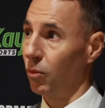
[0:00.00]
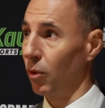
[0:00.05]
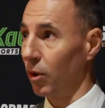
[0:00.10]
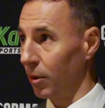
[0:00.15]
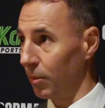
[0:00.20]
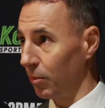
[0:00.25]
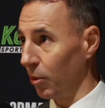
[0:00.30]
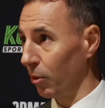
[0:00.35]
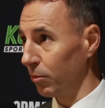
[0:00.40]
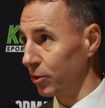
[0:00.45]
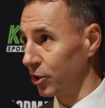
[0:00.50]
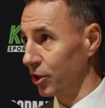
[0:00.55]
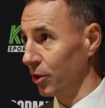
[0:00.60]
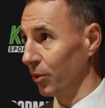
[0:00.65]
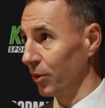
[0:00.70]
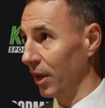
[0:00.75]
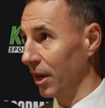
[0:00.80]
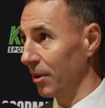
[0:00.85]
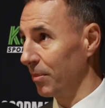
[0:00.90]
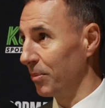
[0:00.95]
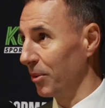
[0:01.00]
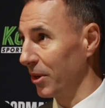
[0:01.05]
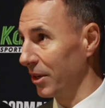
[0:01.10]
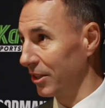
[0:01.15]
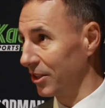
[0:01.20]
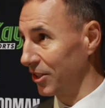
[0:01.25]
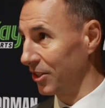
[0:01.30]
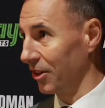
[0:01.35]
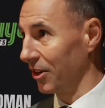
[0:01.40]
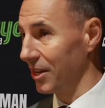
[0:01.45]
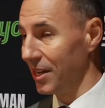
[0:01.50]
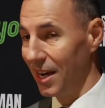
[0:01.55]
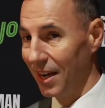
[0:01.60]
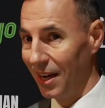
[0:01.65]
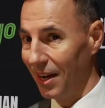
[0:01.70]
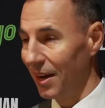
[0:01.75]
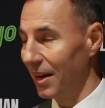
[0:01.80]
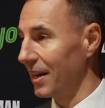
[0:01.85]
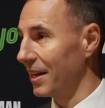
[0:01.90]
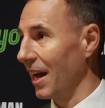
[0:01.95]
What a bombshell that'd be to see
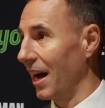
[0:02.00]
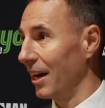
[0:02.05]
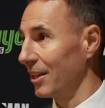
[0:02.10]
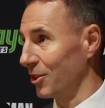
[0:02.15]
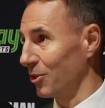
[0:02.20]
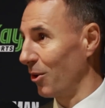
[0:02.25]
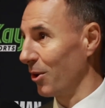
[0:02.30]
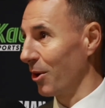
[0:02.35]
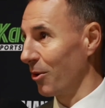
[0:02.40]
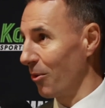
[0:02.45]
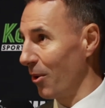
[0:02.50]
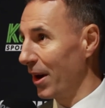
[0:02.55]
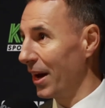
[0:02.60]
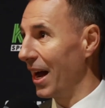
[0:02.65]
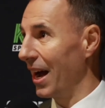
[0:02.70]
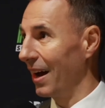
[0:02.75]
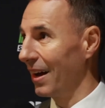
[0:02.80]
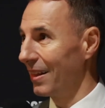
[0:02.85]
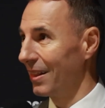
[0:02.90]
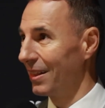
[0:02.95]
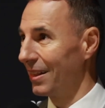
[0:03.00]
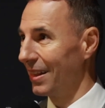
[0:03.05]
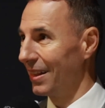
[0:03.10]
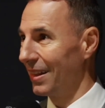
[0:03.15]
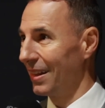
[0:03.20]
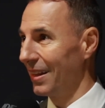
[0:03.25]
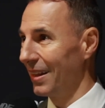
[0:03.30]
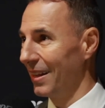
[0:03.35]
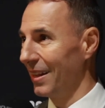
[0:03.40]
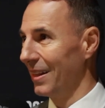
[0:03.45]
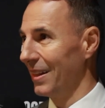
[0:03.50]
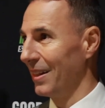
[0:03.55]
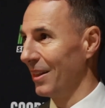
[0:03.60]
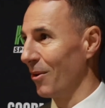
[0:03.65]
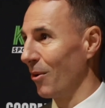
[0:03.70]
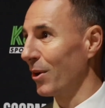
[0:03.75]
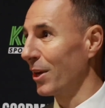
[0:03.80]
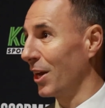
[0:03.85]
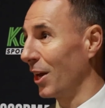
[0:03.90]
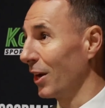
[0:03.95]
Garside and Redder.
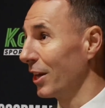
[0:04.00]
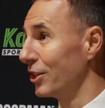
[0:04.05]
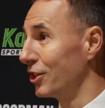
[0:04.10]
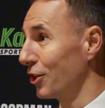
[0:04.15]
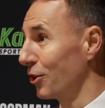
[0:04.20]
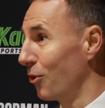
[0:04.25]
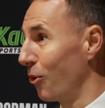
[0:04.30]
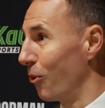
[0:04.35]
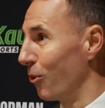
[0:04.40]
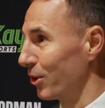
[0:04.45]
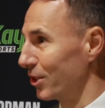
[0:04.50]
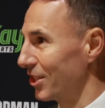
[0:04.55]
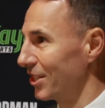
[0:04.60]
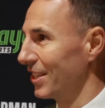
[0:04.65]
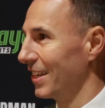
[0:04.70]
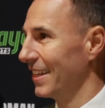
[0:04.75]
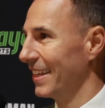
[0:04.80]
They're on a collision course.